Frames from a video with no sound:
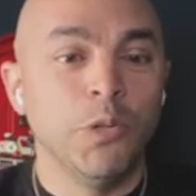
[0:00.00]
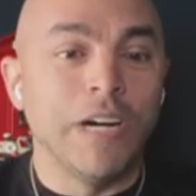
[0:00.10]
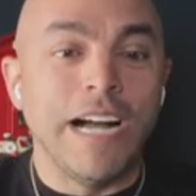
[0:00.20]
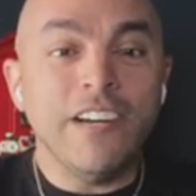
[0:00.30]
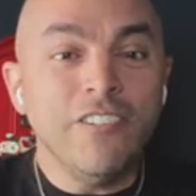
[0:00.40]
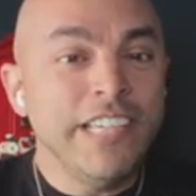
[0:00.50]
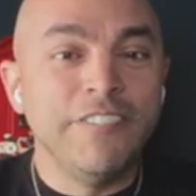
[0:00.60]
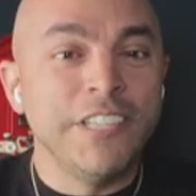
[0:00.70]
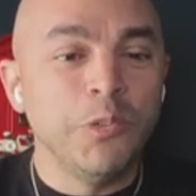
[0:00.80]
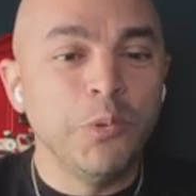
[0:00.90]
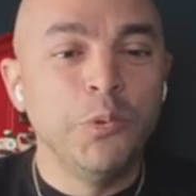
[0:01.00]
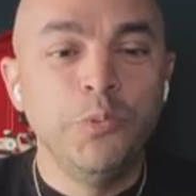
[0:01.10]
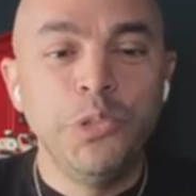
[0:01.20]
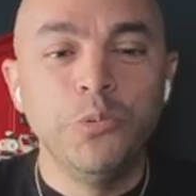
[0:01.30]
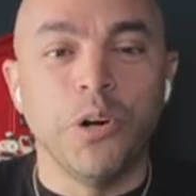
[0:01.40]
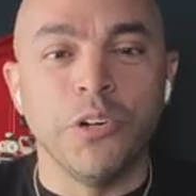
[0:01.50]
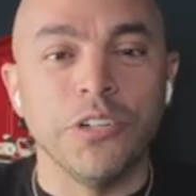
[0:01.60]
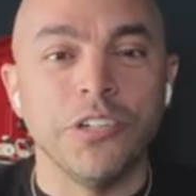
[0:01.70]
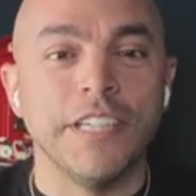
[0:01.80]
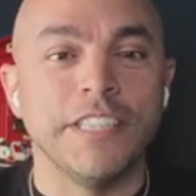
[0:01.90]
or I don't even know who you
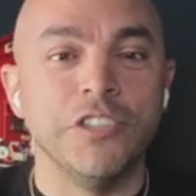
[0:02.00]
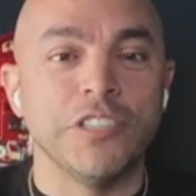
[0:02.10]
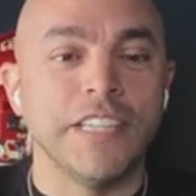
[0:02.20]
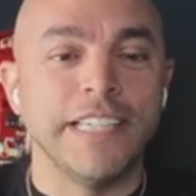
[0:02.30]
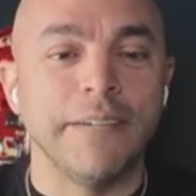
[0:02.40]
are and you sent